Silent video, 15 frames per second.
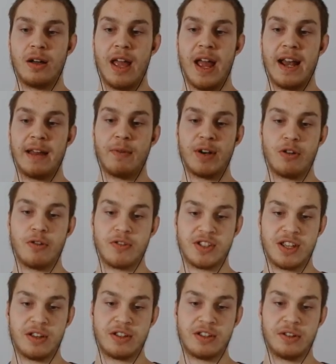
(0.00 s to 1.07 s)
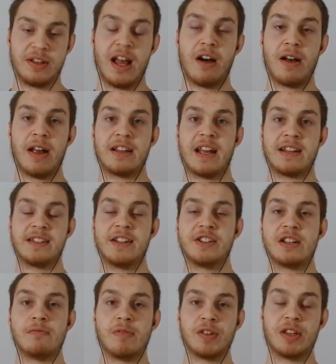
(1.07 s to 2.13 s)
anybody who's so now
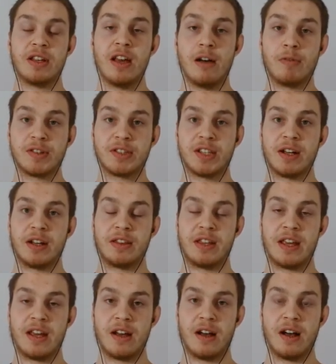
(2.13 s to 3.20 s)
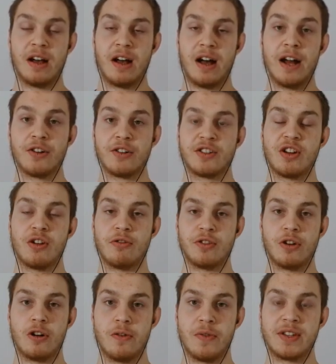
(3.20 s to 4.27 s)
essentially what the undertone to
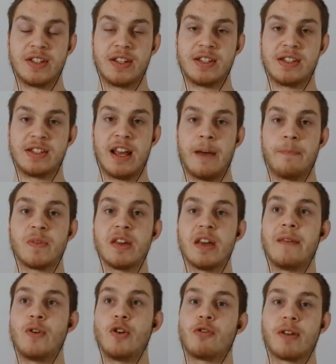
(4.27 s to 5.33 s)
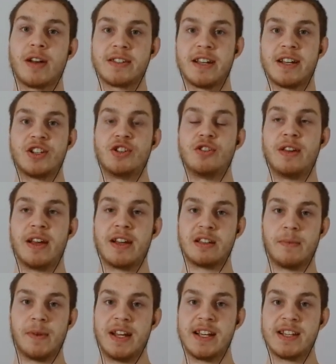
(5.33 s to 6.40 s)
all this is that if you criticize
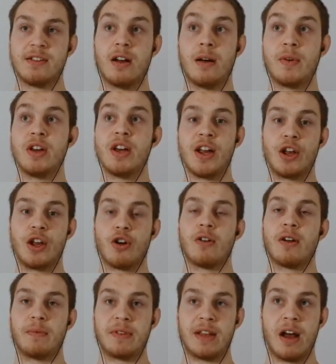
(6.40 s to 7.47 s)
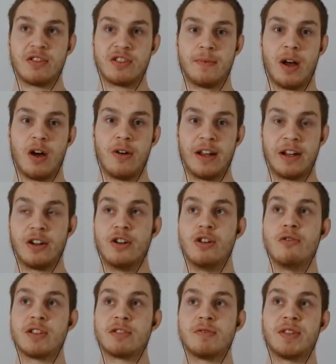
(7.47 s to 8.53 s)
Judaism and Islam, you're now somehow in
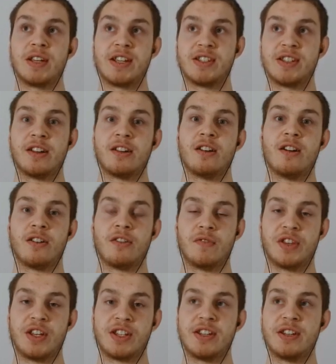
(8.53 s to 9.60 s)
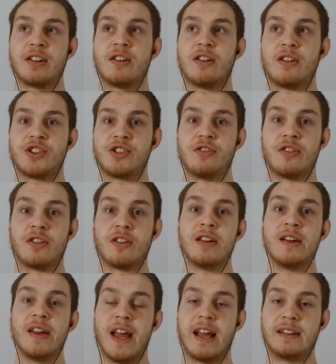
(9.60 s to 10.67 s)
cahoots with the synagogue shooter
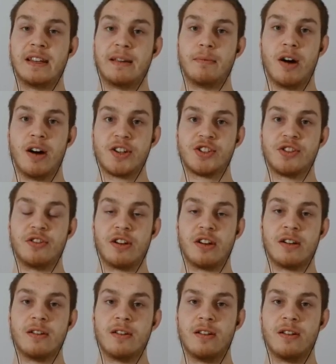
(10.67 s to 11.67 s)
and the mosque shooter.